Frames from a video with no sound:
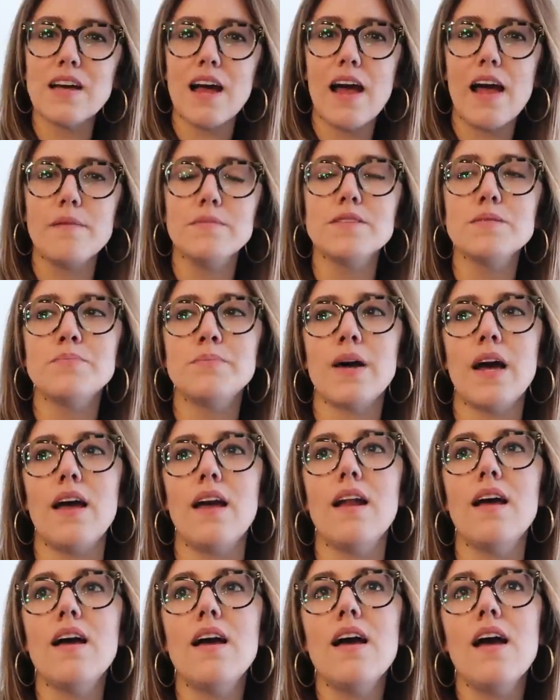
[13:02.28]
times,
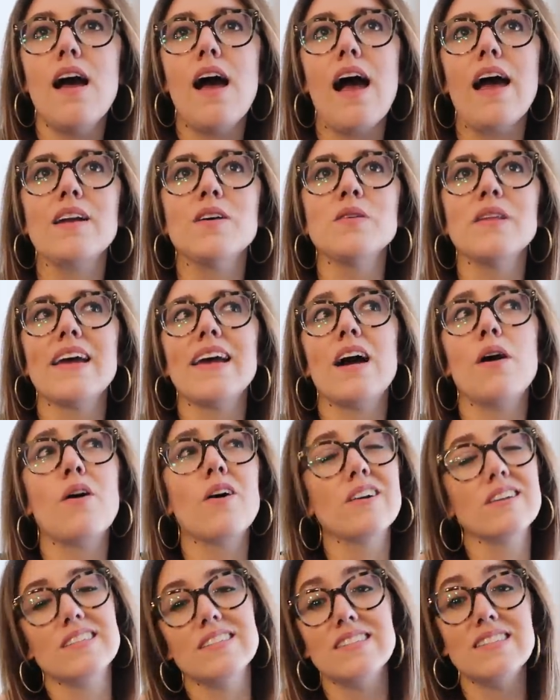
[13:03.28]
but I don't like how
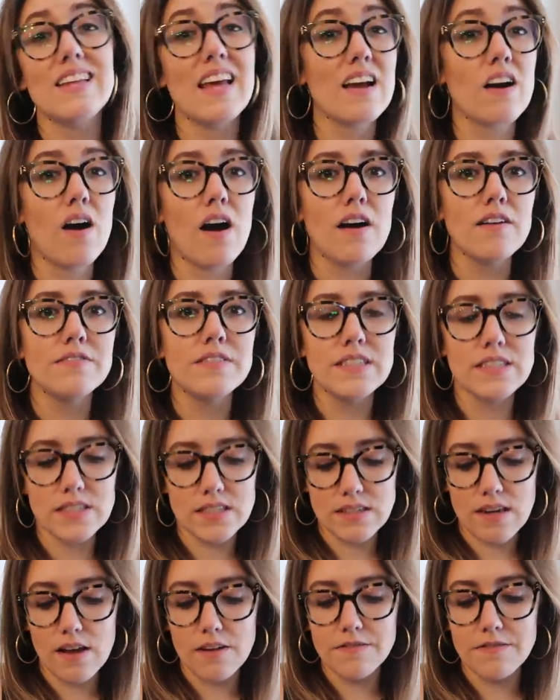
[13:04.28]
hard it is to take off and
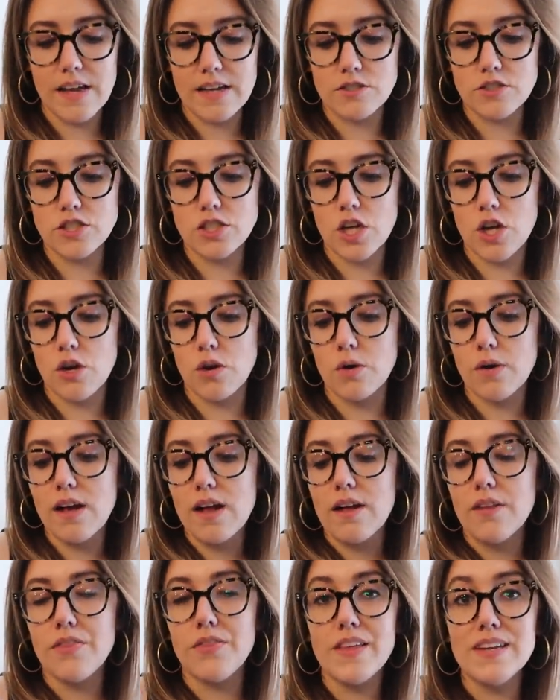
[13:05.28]
stuff, and so
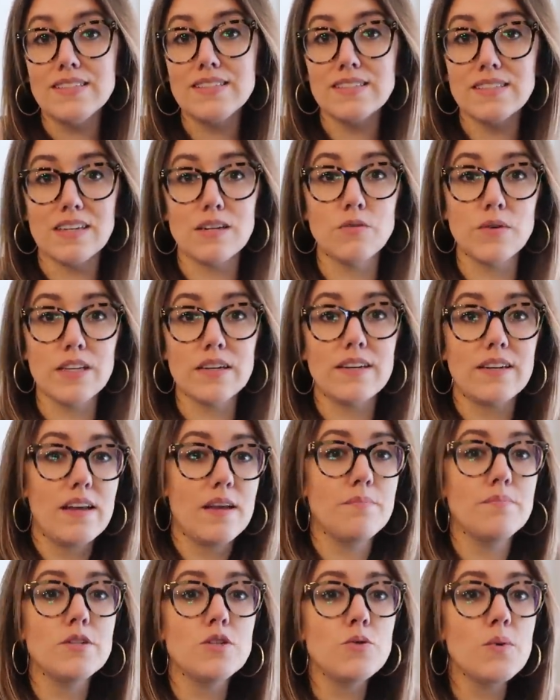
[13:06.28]
this is like a really good
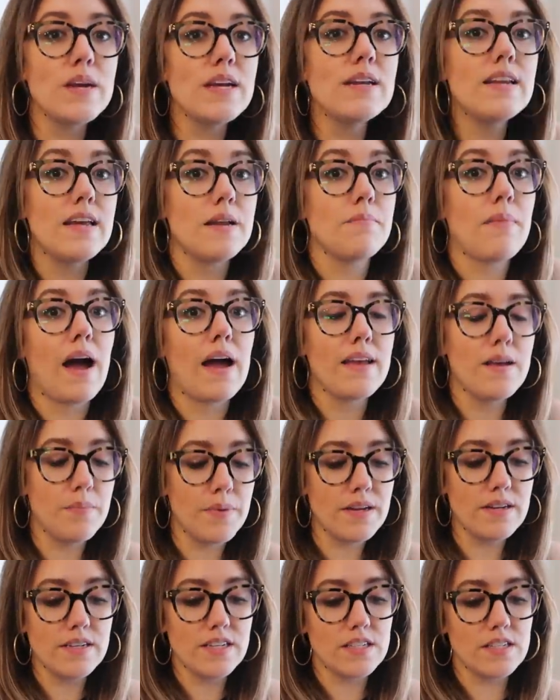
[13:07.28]
in-between in my
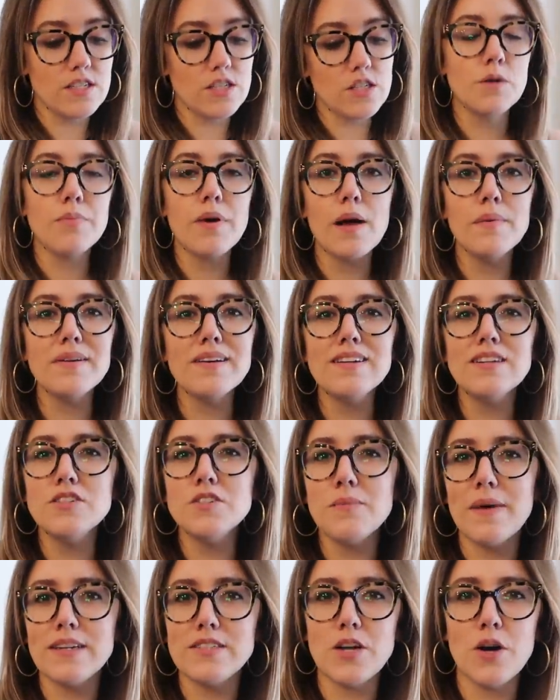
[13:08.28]
opinion. So I'm probably gonna
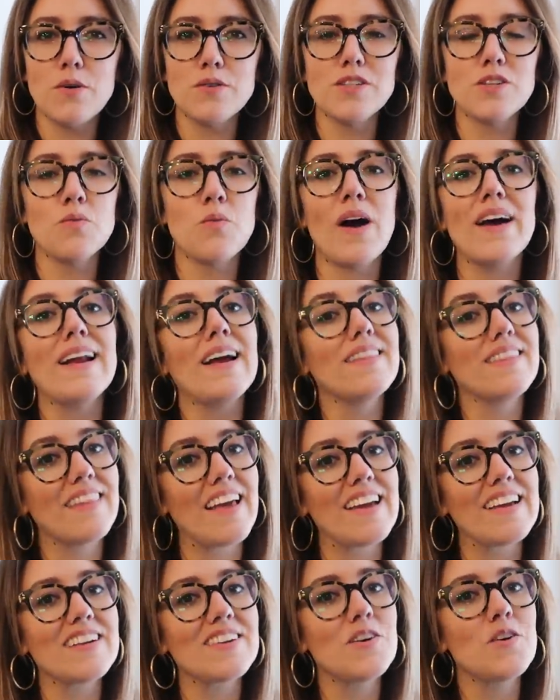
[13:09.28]
do my toes in white. I
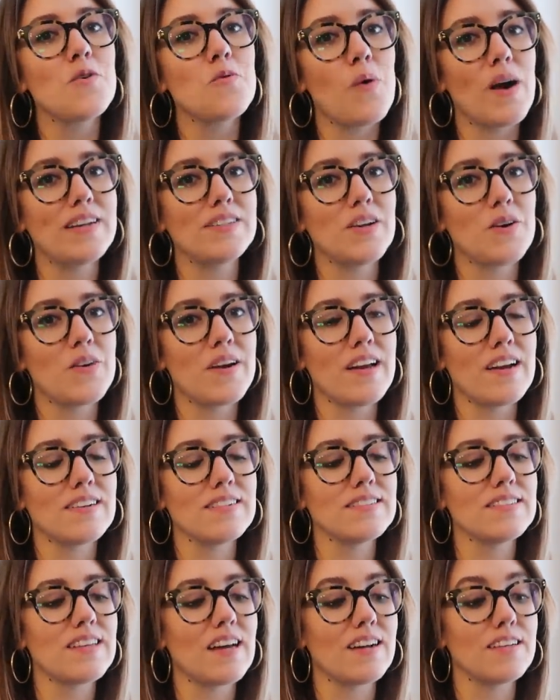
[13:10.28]
like white
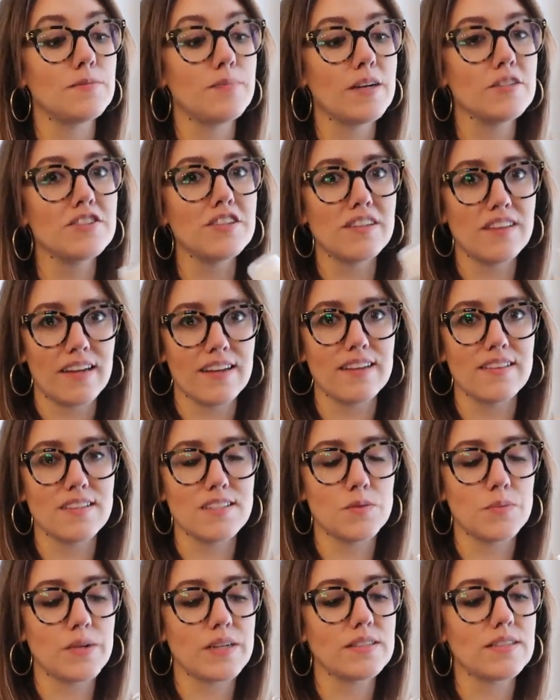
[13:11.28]
toenails, especially like in the
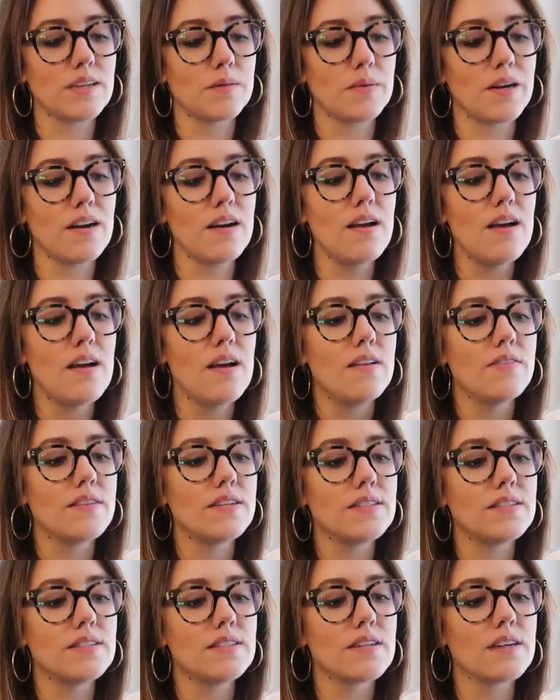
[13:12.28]
spring, summer.
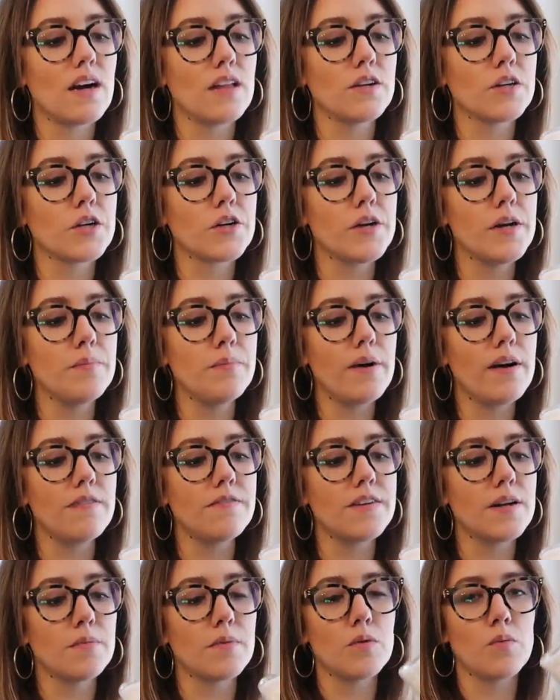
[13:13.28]
This is the color Cream
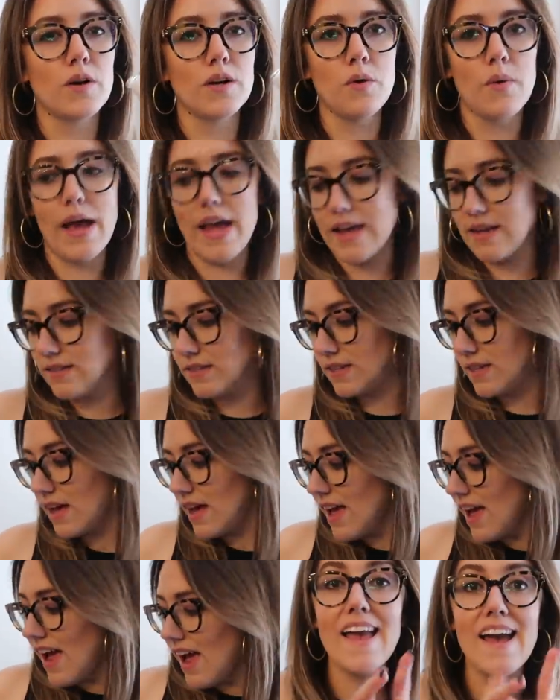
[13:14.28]
Puff, number 108.
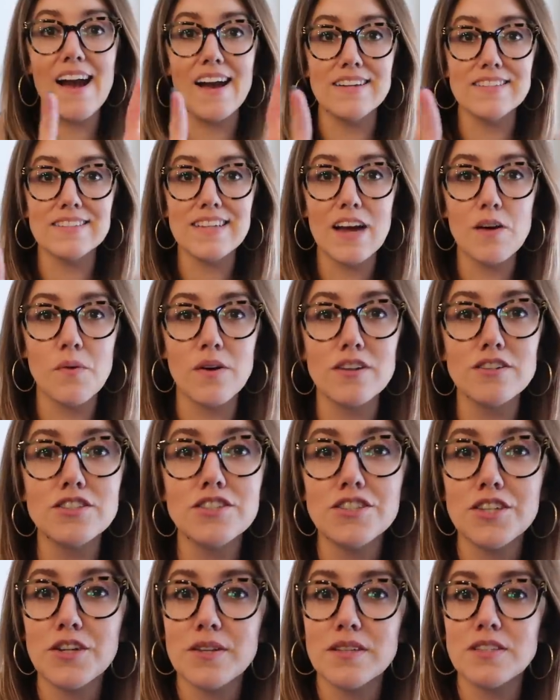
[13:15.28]
And I wanted to
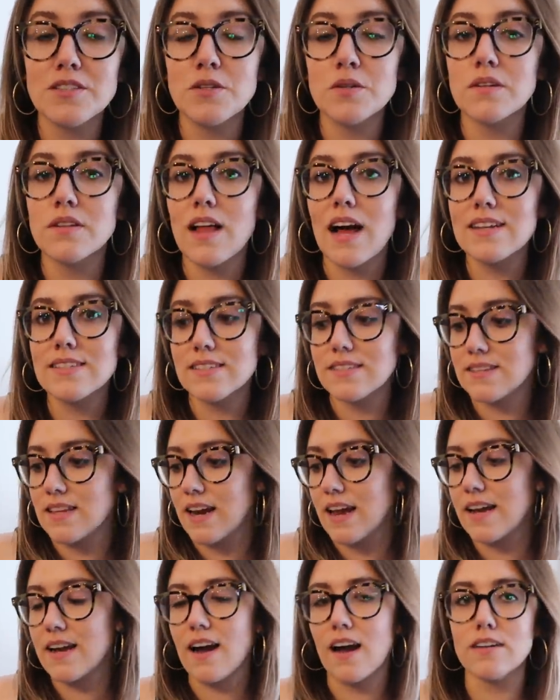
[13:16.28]
show you these new glasses
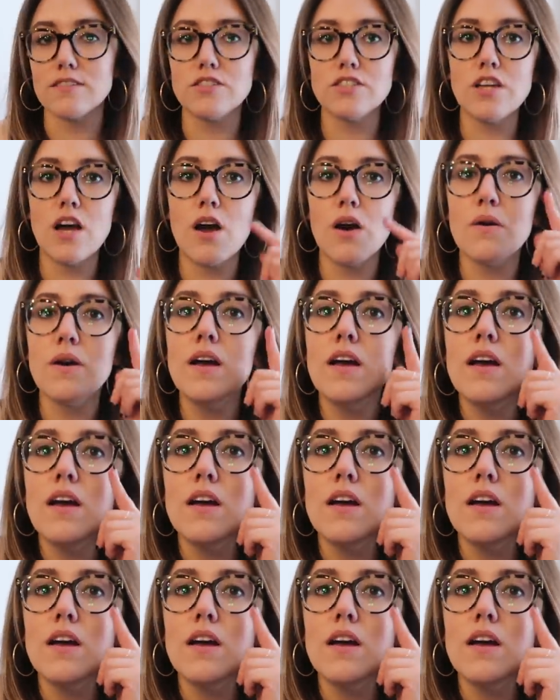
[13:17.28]
that I got. So